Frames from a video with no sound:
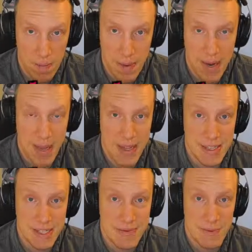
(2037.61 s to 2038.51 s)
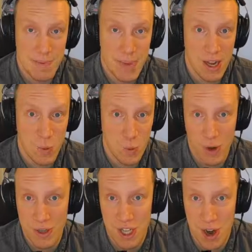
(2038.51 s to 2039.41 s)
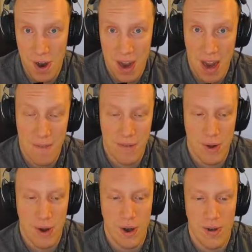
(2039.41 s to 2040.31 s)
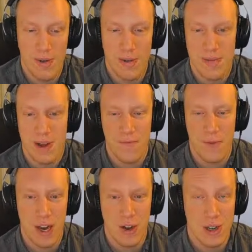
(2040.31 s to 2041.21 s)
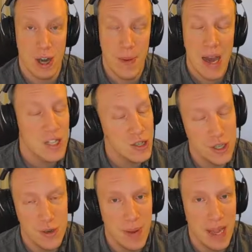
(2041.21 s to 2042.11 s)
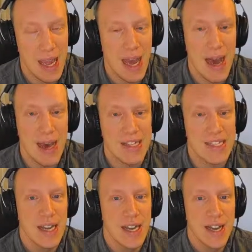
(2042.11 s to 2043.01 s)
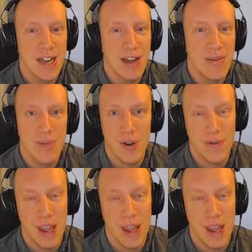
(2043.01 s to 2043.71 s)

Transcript: Please make your voice heard if you are afraid of COPPA. And you should be as both